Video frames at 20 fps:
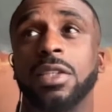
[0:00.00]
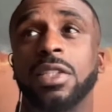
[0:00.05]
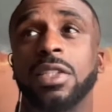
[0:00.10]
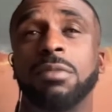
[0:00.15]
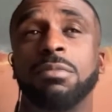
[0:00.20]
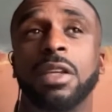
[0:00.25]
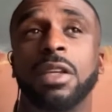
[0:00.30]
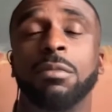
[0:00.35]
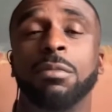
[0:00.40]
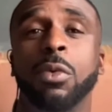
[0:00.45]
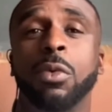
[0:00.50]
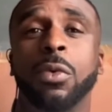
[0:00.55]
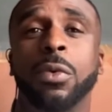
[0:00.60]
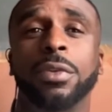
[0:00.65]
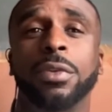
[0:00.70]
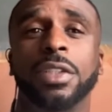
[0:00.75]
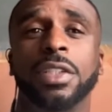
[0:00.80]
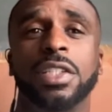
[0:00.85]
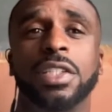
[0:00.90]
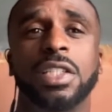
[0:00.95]
this could be
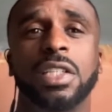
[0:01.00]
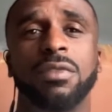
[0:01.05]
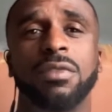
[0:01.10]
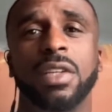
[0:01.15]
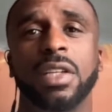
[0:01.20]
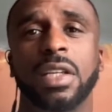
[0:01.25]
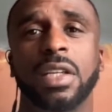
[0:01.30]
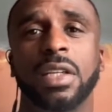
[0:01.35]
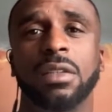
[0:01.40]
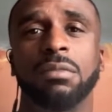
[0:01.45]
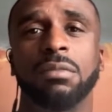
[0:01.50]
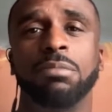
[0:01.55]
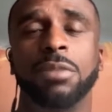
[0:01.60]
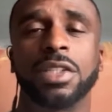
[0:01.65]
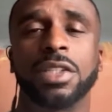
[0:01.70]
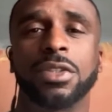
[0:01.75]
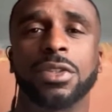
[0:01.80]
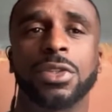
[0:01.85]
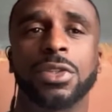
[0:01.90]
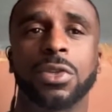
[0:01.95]
important in civic and
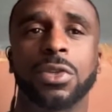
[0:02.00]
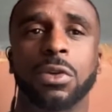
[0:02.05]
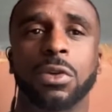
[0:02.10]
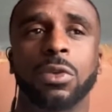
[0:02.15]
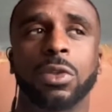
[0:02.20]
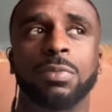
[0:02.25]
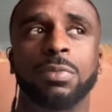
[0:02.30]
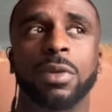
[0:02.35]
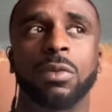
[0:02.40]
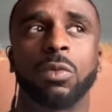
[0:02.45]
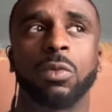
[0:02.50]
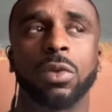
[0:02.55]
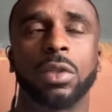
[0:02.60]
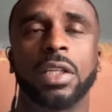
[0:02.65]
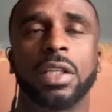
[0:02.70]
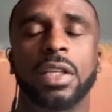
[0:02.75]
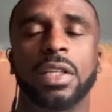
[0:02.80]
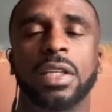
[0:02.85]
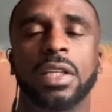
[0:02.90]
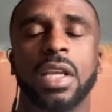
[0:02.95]
business circles, but
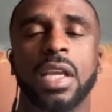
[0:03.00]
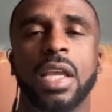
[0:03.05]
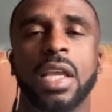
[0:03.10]
really